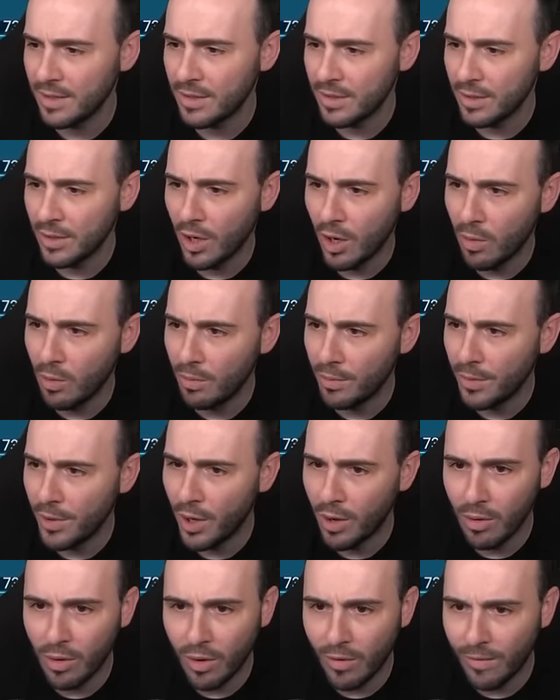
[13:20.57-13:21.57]
No,
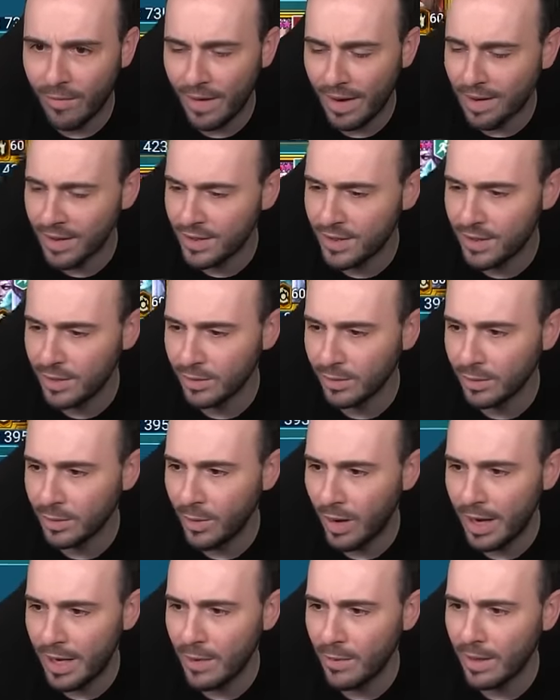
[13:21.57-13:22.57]
no offense to, to
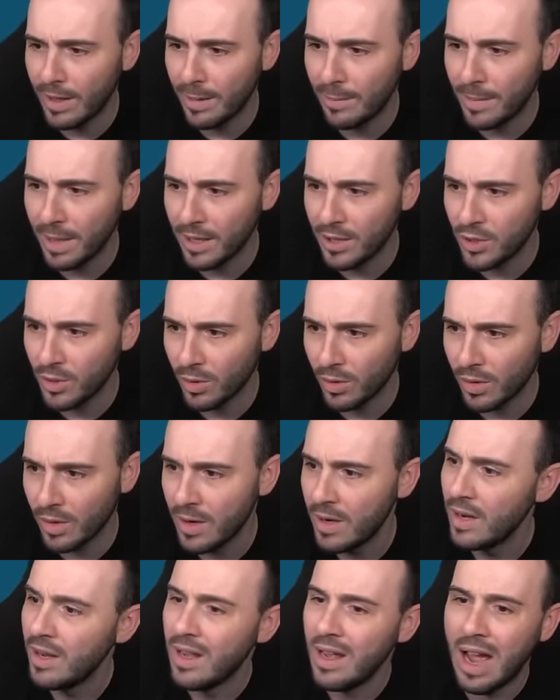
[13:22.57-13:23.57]
anyone. I'm not sure
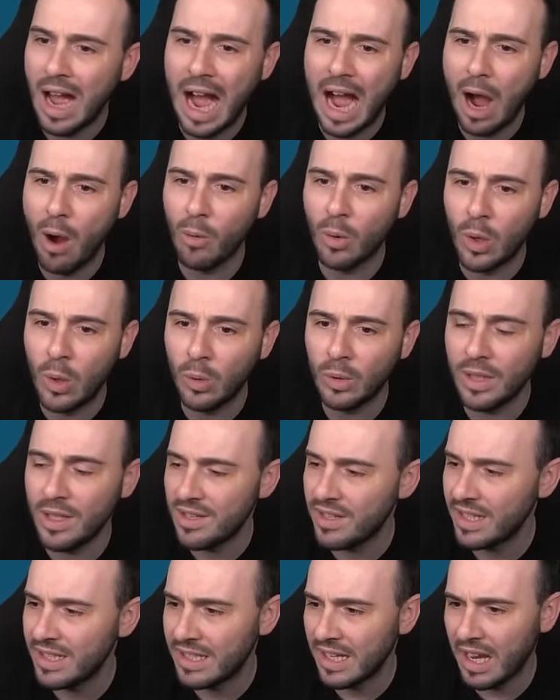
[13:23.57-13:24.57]
how good
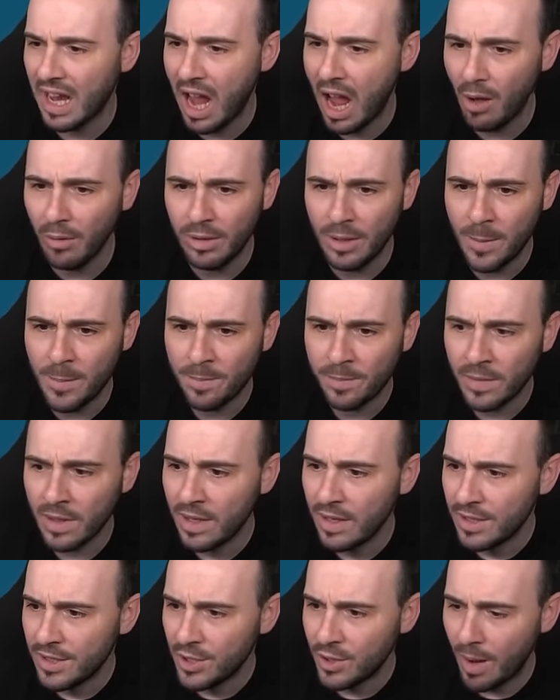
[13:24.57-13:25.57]
is his account.
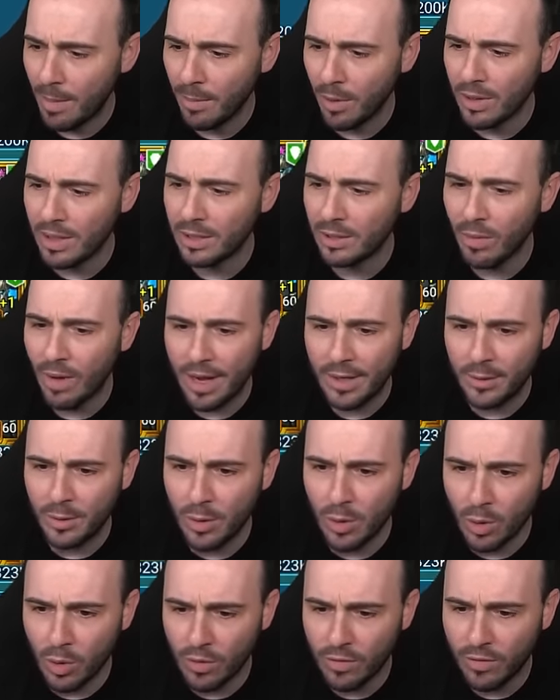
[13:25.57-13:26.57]
So I'm gonna try to
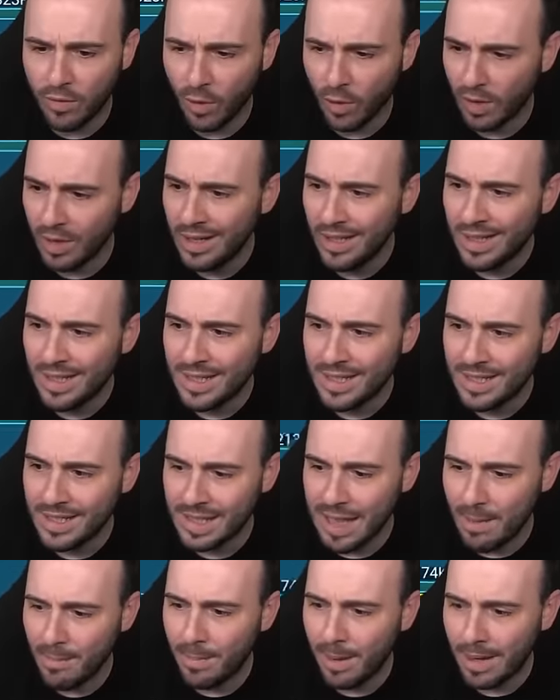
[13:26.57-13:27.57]
look for
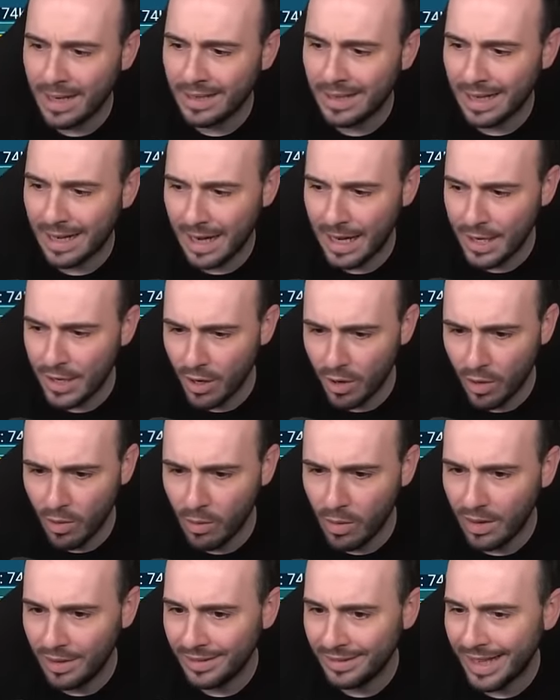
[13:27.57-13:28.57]
somebody that I
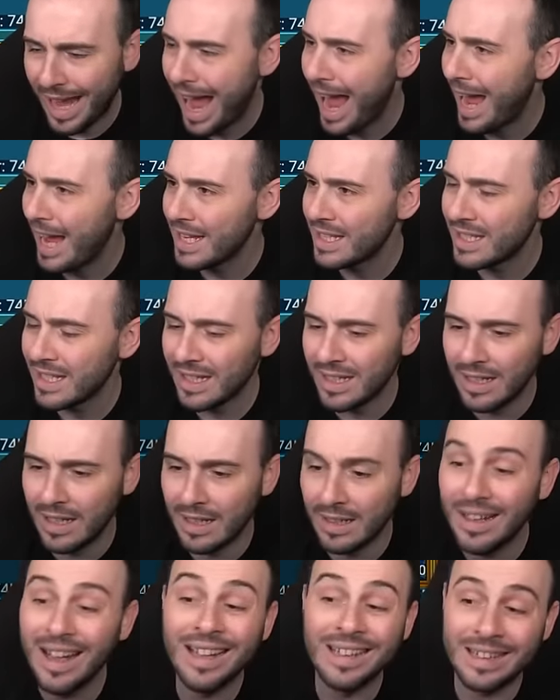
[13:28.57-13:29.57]
know that has
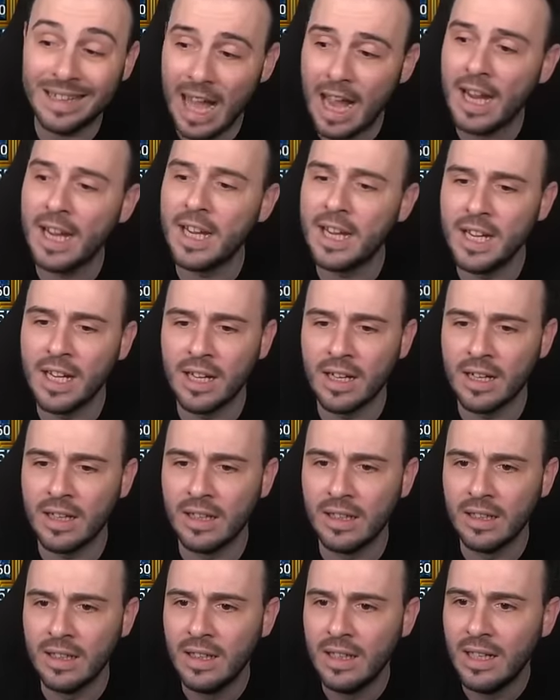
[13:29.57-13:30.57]
a, a tankier
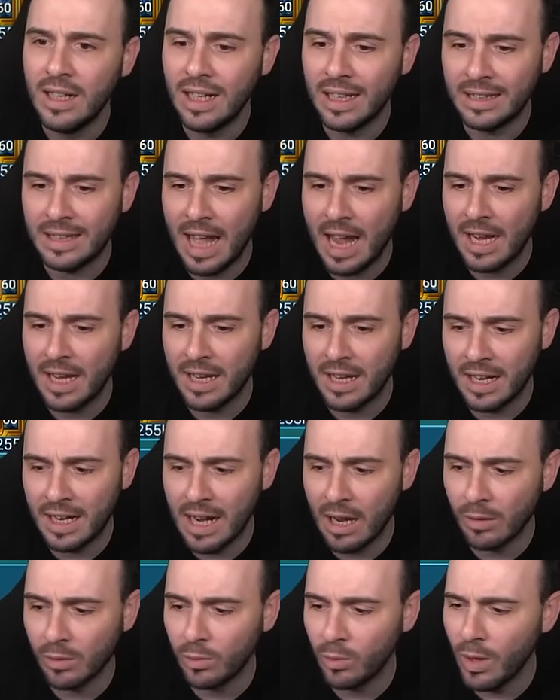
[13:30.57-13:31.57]
uh a tankier
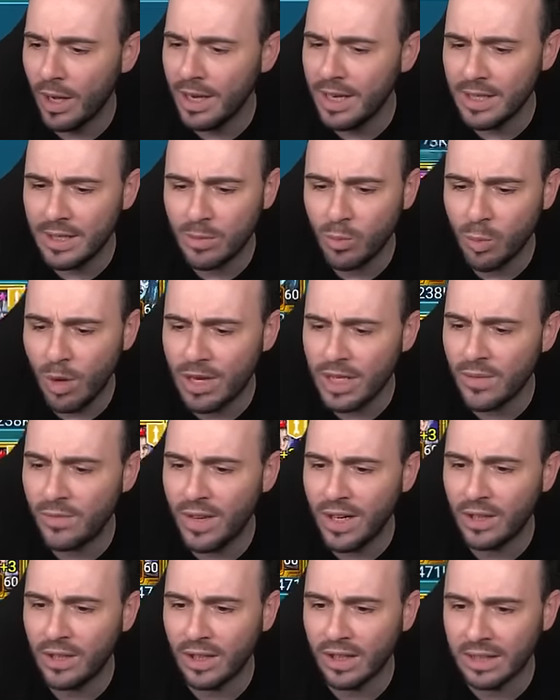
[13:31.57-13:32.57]
account. Where is where is
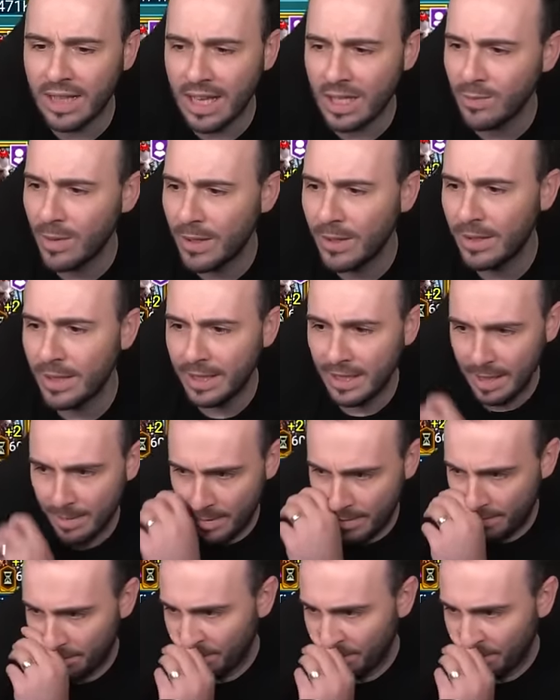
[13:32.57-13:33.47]
Victor Tess when you need him?